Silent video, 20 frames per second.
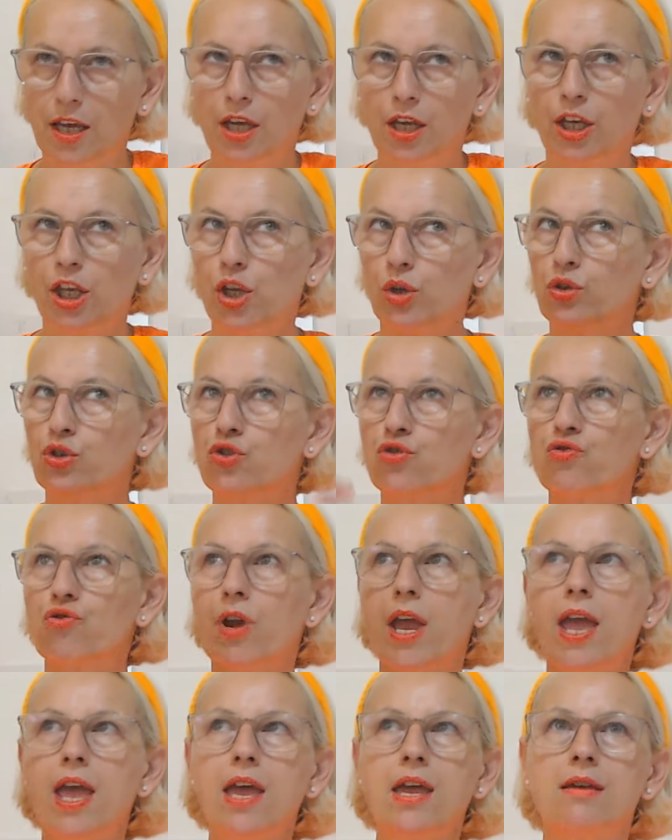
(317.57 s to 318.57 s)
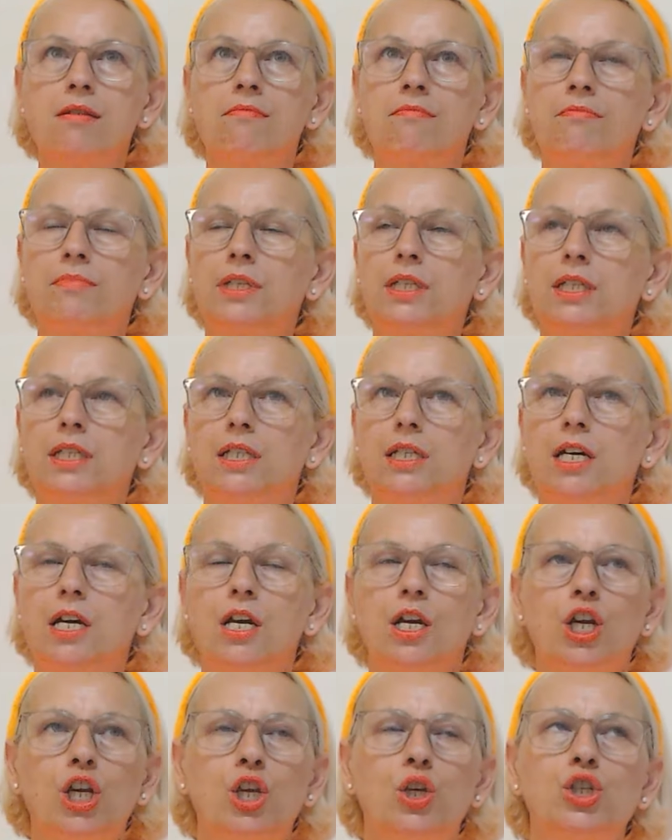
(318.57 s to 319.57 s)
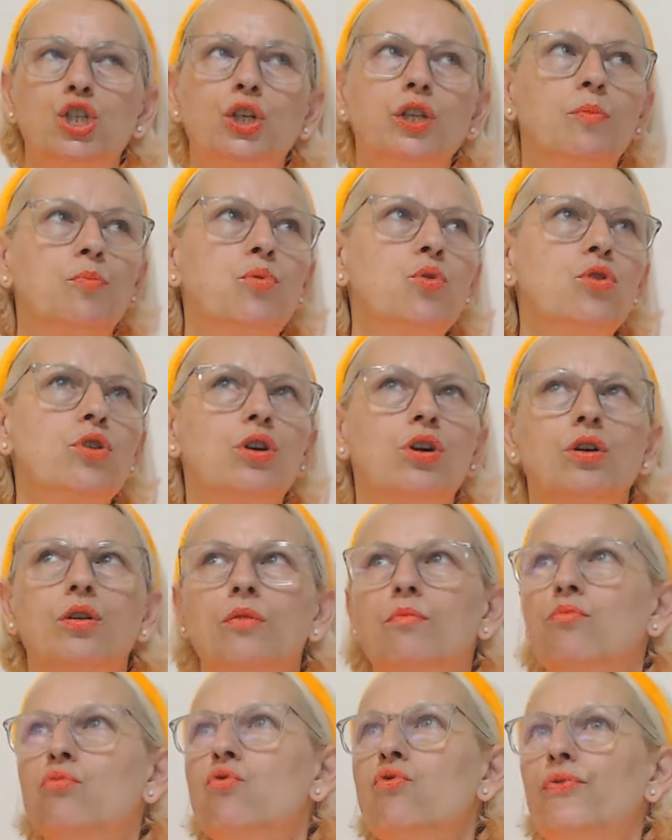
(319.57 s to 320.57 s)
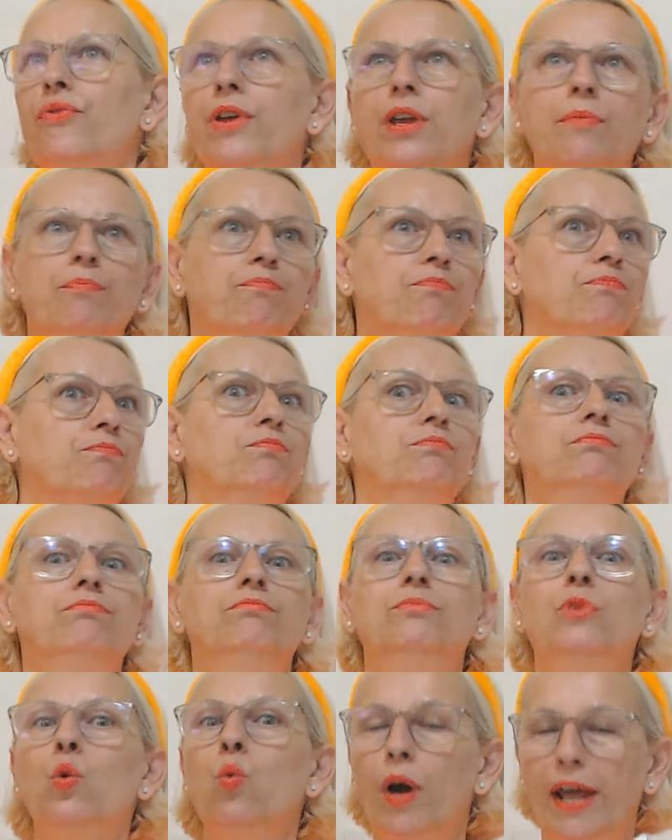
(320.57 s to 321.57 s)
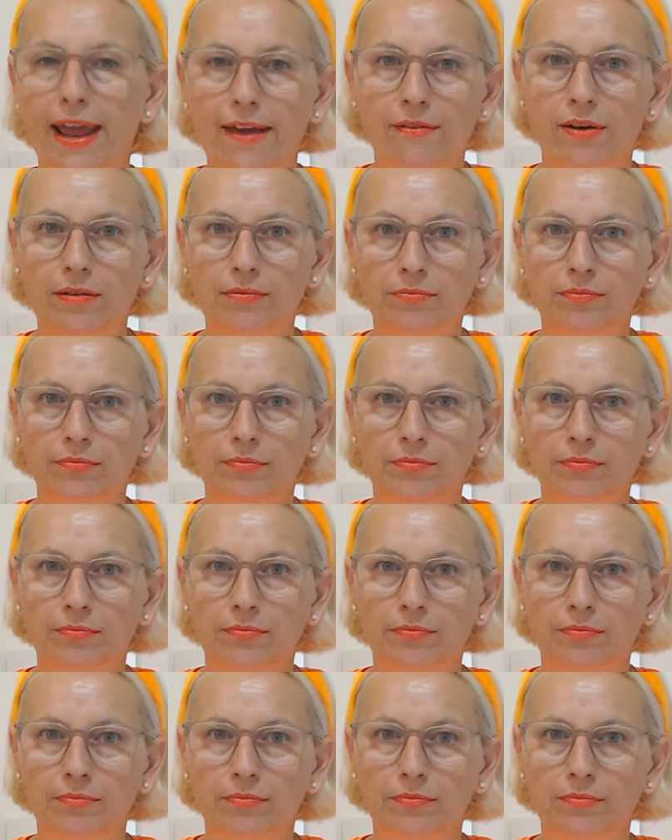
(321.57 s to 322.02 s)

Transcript: You dreamed, you saw the book, movie, whatever.